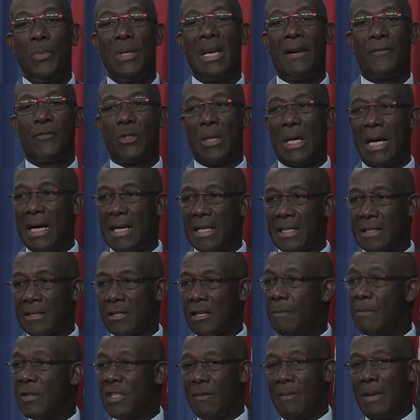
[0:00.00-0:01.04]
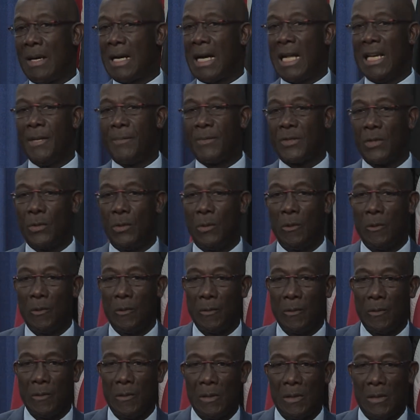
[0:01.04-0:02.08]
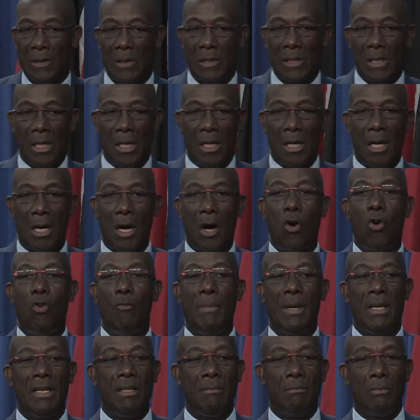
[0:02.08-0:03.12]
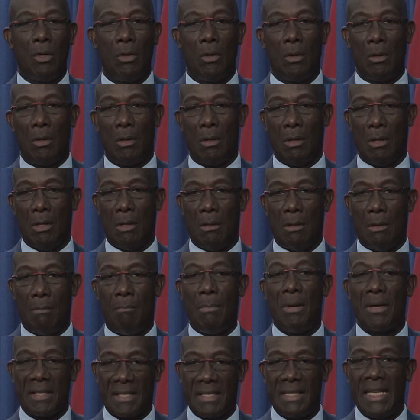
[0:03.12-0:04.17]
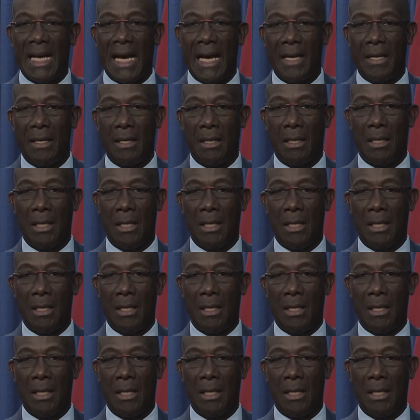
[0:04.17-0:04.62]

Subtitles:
we have to ask comes from a calypso: how many more must die?